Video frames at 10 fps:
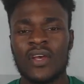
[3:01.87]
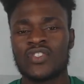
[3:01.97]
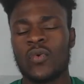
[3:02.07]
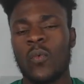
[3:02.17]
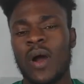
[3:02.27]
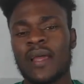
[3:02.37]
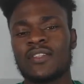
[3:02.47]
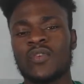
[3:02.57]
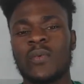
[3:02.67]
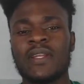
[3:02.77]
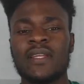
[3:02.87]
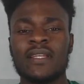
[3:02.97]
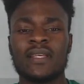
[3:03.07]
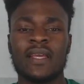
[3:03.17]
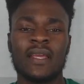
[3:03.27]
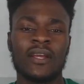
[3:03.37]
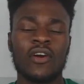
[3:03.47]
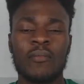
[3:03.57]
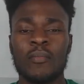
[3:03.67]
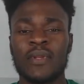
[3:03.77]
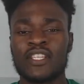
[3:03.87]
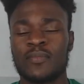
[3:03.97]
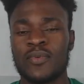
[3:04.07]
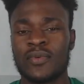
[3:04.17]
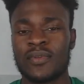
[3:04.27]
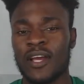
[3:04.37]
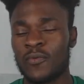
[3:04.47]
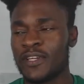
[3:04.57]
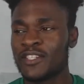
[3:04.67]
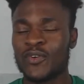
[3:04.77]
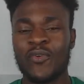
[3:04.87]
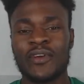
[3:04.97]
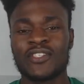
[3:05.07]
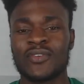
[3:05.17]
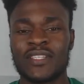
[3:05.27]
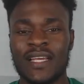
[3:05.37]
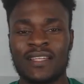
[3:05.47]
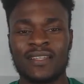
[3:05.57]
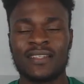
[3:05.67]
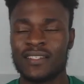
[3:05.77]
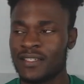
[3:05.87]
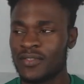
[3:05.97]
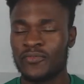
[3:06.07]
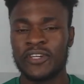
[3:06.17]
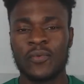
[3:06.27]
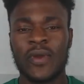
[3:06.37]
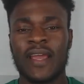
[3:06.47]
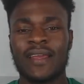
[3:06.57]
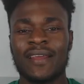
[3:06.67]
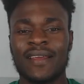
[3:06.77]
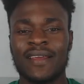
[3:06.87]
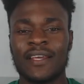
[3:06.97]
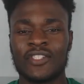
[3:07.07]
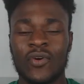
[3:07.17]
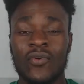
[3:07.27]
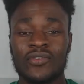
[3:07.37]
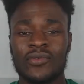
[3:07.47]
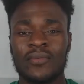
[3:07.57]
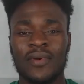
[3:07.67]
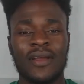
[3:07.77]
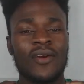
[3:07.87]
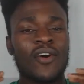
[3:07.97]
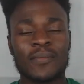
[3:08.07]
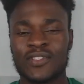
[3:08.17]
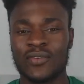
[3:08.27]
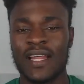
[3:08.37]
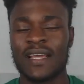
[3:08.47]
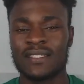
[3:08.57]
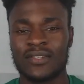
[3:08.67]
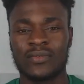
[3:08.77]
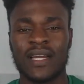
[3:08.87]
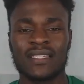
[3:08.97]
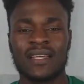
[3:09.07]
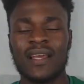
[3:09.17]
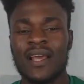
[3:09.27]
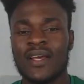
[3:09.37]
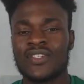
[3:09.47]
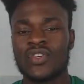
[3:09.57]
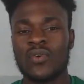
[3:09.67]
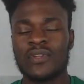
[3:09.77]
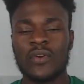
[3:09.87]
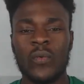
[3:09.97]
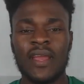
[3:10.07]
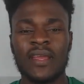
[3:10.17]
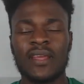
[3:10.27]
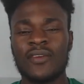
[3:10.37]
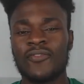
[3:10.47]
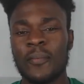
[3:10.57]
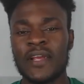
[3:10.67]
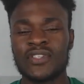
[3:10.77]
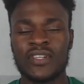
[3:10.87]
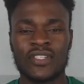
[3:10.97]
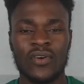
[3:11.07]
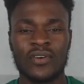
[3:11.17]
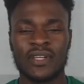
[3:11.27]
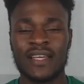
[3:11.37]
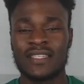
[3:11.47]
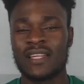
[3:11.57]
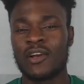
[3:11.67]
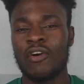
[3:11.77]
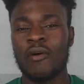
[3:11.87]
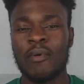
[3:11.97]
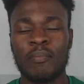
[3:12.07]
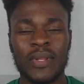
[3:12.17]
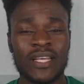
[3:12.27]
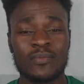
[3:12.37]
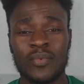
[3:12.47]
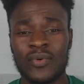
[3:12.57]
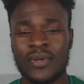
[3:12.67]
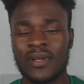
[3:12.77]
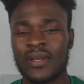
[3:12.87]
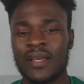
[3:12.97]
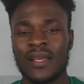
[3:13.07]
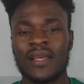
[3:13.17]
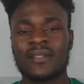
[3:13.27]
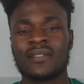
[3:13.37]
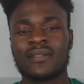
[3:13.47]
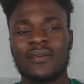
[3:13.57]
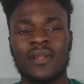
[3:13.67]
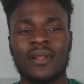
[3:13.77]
So why do we need a commonplace book? Now we need to go into this. I think this is really where it all comes to light, right? So the way information is organized in a commonplace book is